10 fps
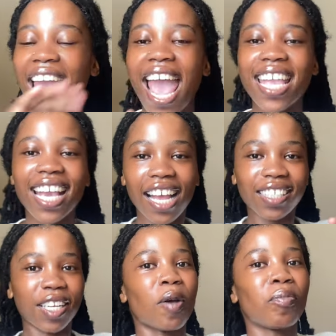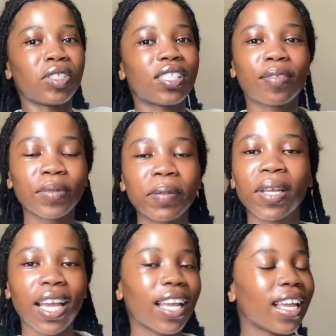Any cousin, you're most,
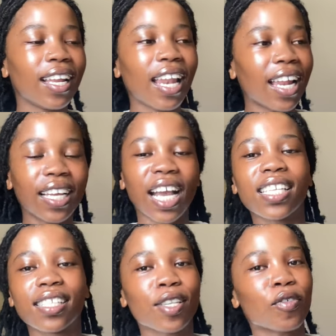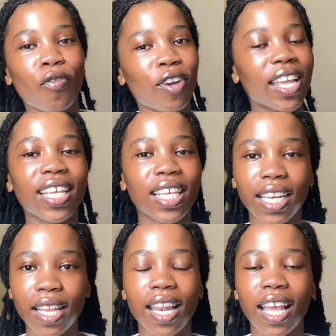
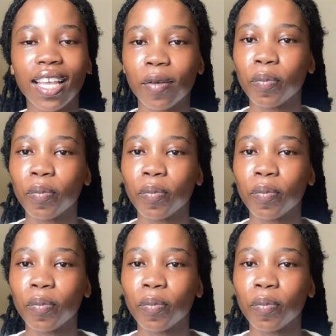like,